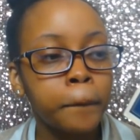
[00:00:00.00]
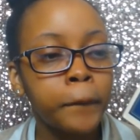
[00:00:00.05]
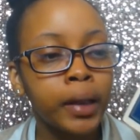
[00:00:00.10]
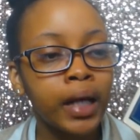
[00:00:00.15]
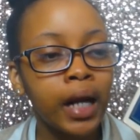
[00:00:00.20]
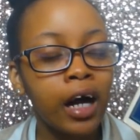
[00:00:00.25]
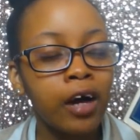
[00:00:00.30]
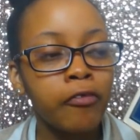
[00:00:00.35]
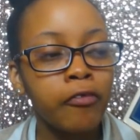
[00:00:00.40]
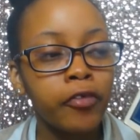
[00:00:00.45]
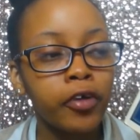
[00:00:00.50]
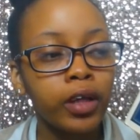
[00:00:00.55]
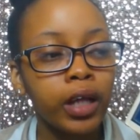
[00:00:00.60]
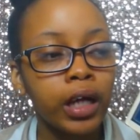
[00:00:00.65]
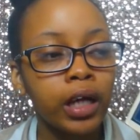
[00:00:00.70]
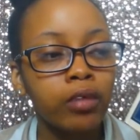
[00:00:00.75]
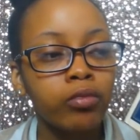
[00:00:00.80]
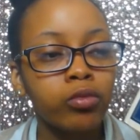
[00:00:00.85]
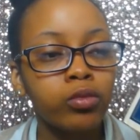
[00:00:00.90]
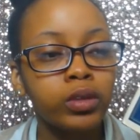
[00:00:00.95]
but I feel
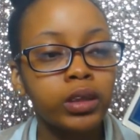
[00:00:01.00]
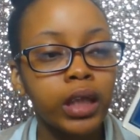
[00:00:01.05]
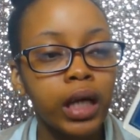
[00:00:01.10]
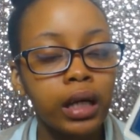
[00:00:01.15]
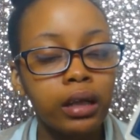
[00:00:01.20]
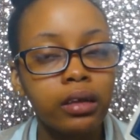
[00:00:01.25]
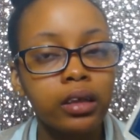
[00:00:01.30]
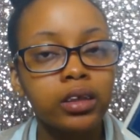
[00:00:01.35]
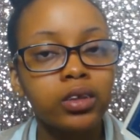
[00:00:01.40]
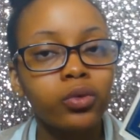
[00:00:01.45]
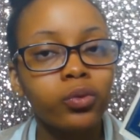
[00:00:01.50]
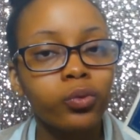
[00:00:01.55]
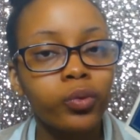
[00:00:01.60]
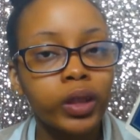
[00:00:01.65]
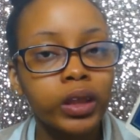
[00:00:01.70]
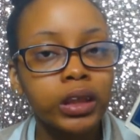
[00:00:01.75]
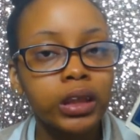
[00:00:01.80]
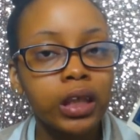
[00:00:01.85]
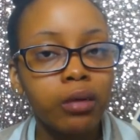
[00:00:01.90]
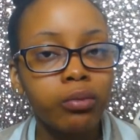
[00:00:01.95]
like if you take this
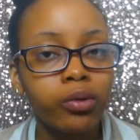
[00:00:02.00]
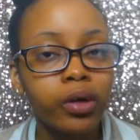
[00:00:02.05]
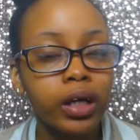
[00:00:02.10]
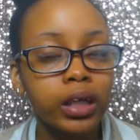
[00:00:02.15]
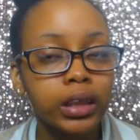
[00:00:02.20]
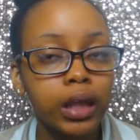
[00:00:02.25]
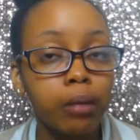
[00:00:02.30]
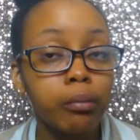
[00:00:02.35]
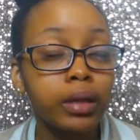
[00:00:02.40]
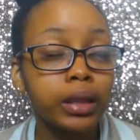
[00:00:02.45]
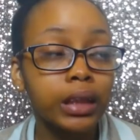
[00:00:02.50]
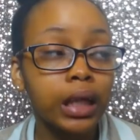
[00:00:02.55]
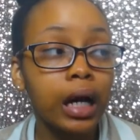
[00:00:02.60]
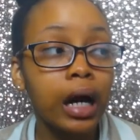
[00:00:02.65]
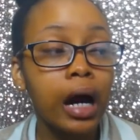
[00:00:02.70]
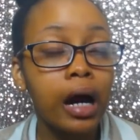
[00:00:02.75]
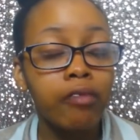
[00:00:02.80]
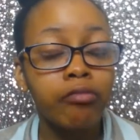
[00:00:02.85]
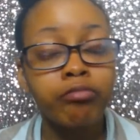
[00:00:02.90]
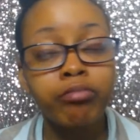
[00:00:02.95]
one chapter at a time, because
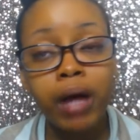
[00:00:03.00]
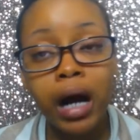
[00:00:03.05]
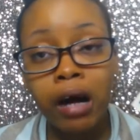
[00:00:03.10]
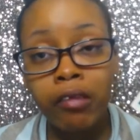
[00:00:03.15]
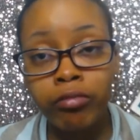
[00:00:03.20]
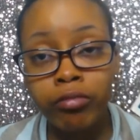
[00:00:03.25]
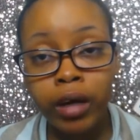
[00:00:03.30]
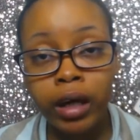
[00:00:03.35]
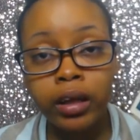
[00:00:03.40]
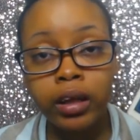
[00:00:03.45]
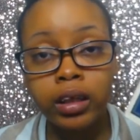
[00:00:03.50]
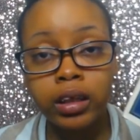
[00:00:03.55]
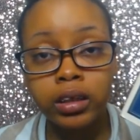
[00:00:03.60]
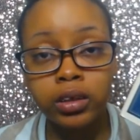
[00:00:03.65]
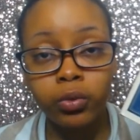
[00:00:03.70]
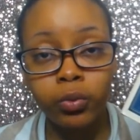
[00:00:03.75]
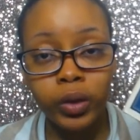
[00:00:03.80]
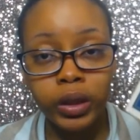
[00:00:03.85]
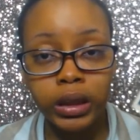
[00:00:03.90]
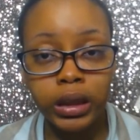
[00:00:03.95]
I I've, I've read
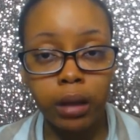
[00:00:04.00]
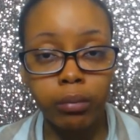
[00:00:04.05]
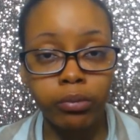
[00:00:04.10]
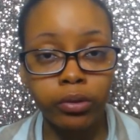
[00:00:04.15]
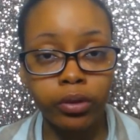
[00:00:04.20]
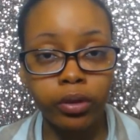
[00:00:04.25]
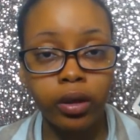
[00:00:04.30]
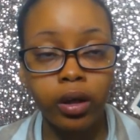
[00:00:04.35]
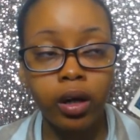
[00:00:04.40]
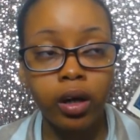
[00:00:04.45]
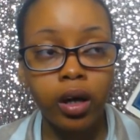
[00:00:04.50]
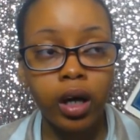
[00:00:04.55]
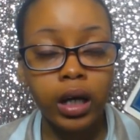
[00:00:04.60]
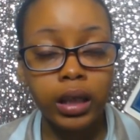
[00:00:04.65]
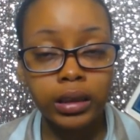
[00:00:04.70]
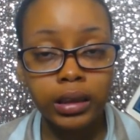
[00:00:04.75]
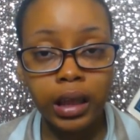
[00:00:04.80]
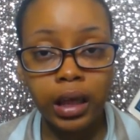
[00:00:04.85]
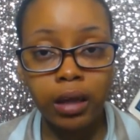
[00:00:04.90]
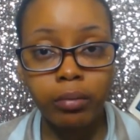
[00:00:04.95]
these one chapter
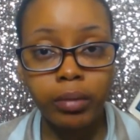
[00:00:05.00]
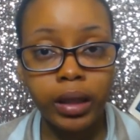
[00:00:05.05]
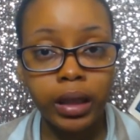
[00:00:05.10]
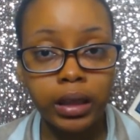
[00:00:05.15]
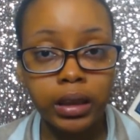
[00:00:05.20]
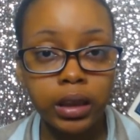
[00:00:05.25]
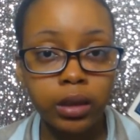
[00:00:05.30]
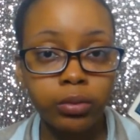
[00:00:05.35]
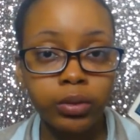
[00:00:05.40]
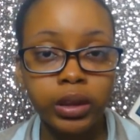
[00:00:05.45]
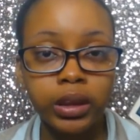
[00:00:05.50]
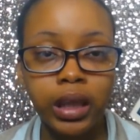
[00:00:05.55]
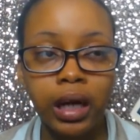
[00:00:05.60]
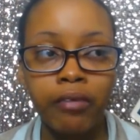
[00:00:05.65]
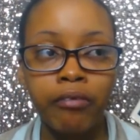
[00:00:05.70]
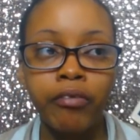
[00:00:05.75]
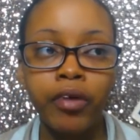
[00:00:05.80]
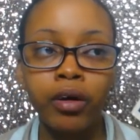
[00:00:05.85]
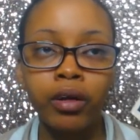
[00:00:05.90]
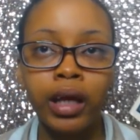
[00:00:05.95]
a day because it was just,
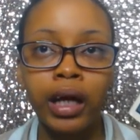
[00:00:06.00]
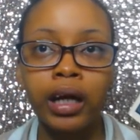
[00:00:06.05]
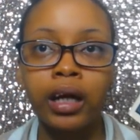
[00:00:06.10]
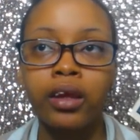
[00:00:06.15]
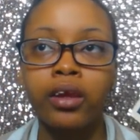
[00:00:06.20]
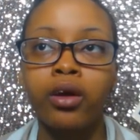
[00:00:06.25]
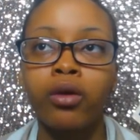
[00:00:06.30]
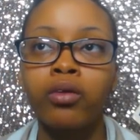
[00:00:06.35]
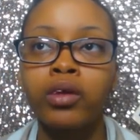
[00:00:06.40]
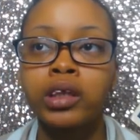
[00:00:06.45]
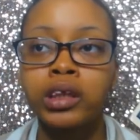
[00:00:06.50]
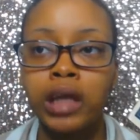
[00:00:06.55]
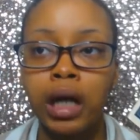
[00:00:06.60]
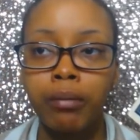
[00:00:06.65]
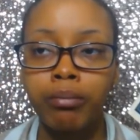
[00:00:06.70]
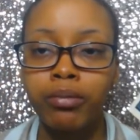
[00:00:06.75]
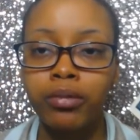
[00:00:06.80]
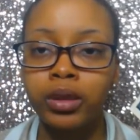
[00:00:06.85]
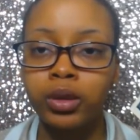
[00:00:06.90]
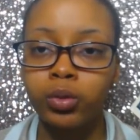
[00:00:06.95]
I felt like though the
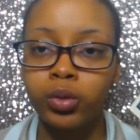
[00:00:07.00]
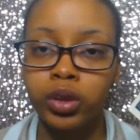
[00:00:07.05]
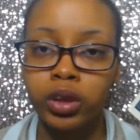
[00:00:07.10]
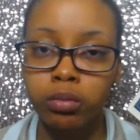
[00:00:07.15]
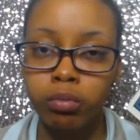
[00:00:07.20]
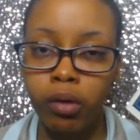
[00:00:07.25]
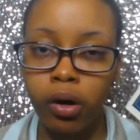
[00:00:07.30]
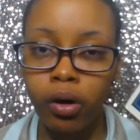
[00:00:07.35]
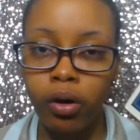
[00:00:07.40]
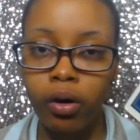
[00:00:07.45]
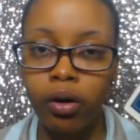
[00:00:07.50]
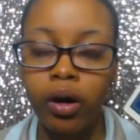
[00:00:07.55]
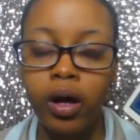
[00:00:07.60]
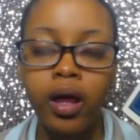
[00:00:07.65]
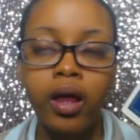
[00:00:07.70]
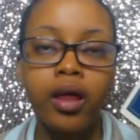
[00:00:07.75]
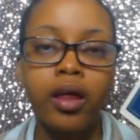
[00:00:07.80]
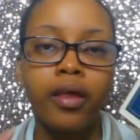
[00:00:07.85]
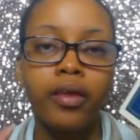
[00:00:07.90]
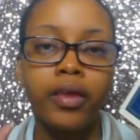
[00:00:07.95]
chapters were small,
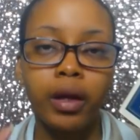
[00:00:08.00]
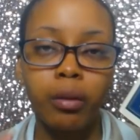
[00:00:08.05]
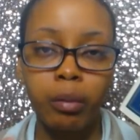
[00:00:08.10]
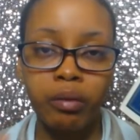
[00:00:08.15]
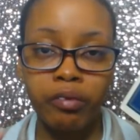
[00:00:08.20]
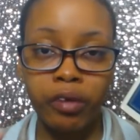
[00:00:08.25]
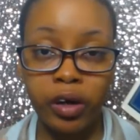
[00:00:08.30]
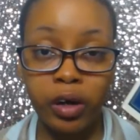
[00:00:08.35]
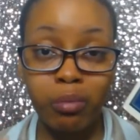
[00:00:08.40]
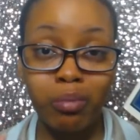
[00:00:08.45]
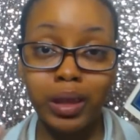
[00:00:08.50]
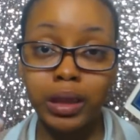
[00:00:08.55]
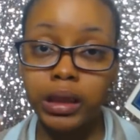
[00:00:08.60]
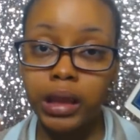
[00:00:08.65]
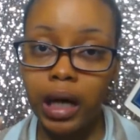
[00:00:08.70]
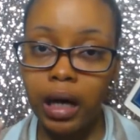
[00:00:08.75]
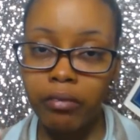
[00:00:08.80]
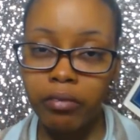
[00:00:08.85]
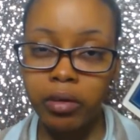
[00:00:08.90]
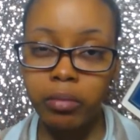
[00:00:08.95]
they were very much
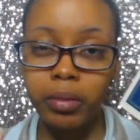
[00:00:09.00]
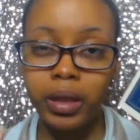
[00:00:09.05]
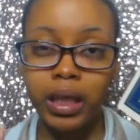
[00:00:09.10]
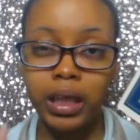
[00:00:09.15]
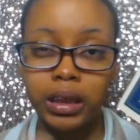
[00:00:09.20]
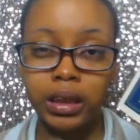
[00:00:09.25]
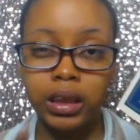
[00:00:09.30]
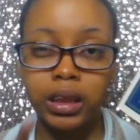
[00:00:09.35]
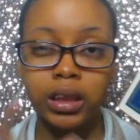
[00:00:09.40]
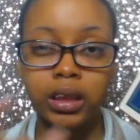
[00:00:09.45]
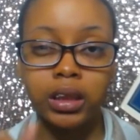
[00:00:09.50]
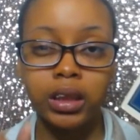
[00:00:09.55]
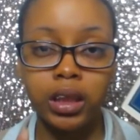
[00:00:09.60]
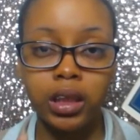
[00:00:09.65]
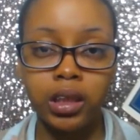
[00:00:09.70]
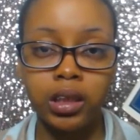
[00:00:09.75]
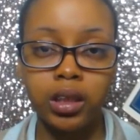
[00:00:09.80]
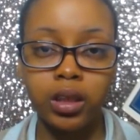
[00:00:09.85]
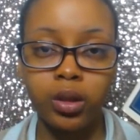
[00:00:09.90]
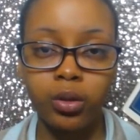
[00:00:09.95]
heavy because it is
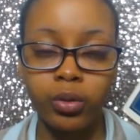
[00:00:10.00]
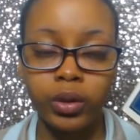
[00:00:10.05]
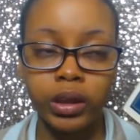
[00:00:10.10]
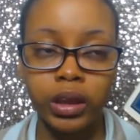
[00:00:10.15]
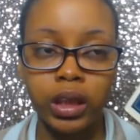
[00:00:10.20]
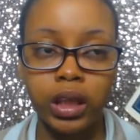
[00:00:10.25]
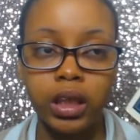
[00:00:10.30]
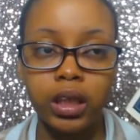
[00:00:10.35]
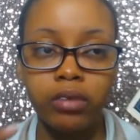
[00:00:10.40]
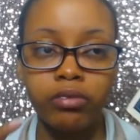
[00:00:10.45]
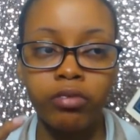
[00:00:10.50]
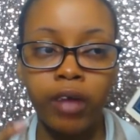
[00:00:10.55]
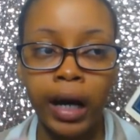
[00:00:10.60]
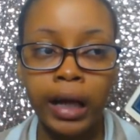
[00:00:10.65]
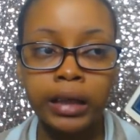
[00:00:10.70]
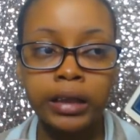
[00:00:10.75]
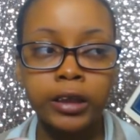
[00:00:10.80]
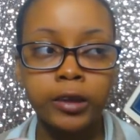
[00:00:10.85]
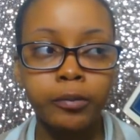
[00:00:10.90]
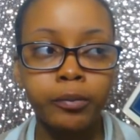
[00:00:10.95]
C.S. Lewis and he
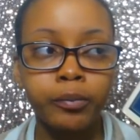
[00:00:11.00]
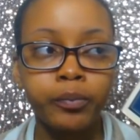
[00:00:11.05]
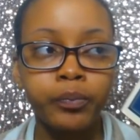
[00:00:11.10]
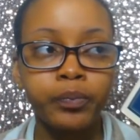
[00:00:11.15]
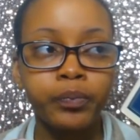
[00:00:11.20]
writes